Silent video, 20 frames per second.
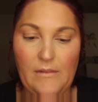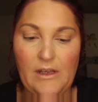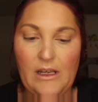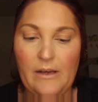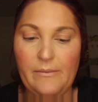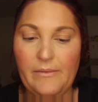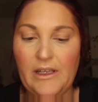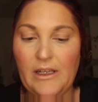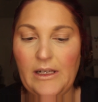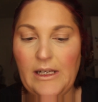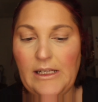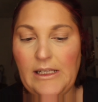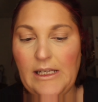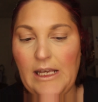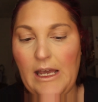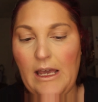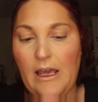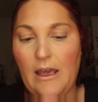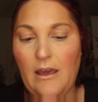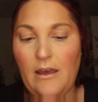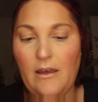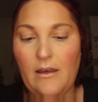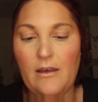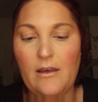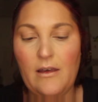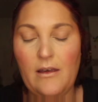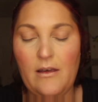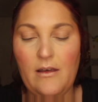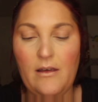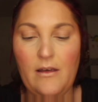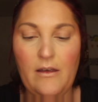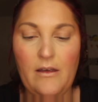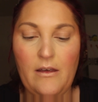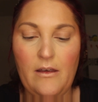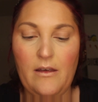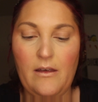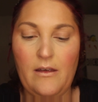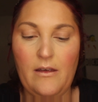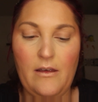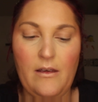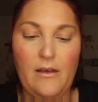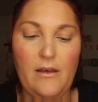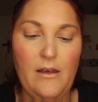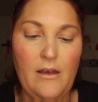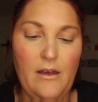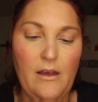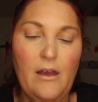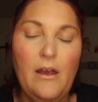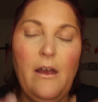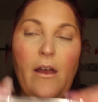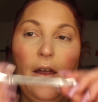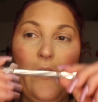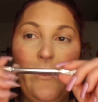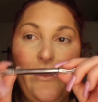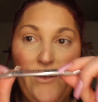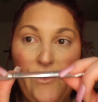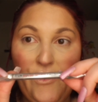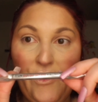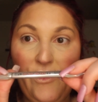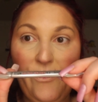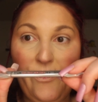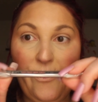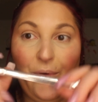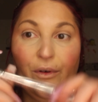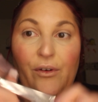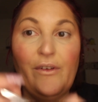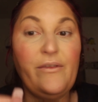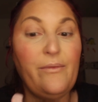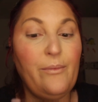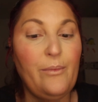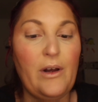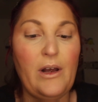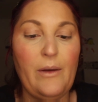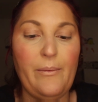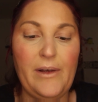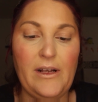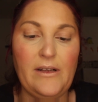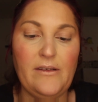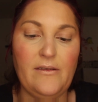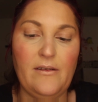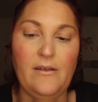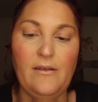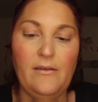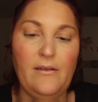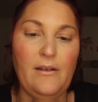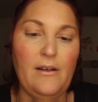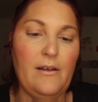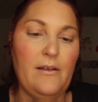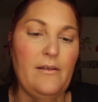I'm going to take the Goof Proof Brow Pencil.